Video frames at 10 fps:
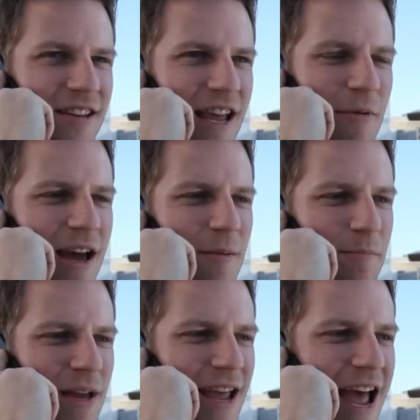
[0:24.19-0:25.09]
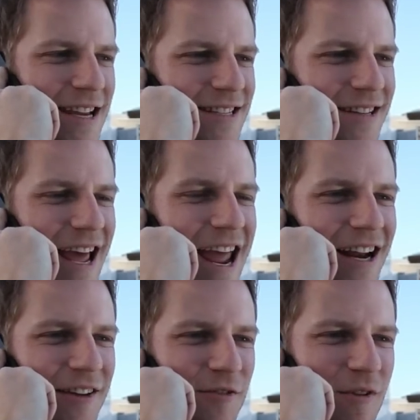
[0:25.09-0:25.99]
Yeah, we got a big ass
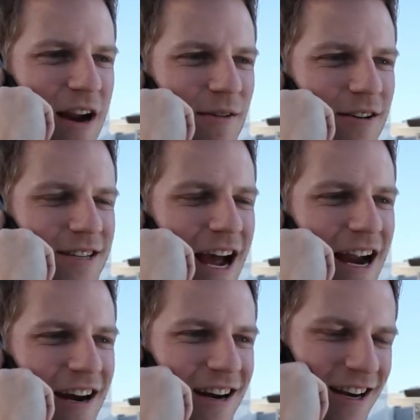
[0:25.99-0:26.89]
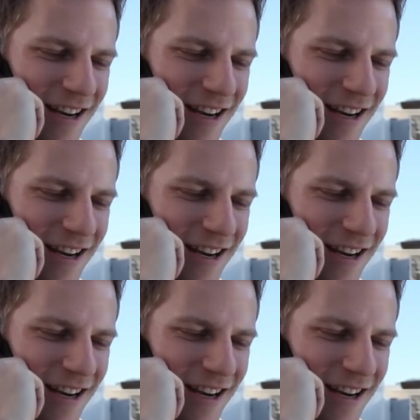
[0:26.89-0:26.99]
nail in the right rear tire.